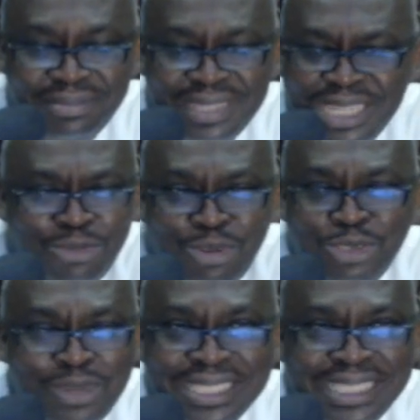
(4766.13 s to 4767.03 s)
That
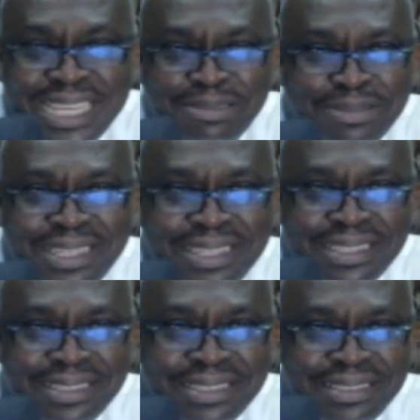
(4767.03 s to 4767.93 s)
once you are saved,
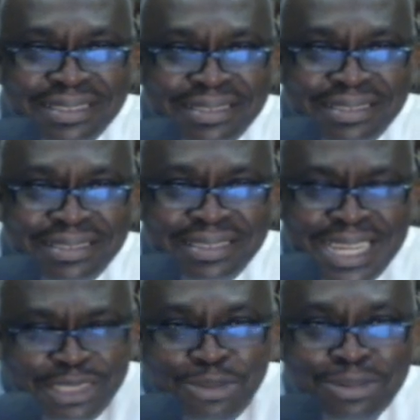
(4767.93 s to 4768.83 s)

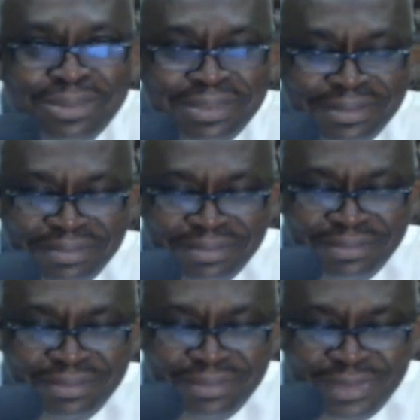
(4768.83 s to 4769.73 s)
that's all.
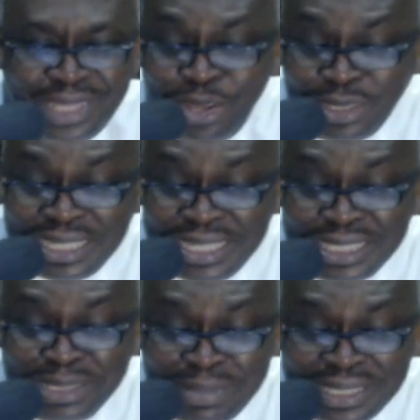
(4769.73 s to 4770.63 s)
Nothing
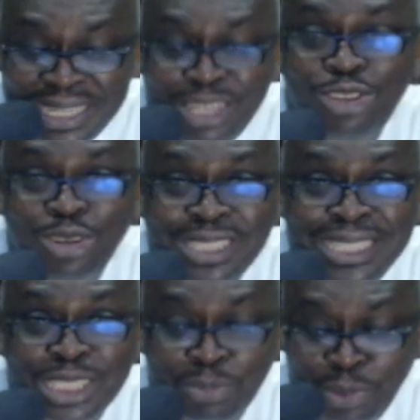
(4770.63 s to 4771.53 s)
is missing,
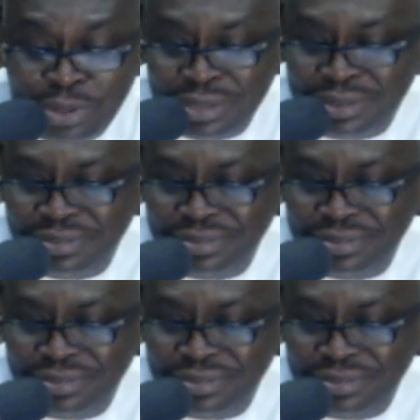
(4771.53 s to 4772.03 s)
nothing is broken.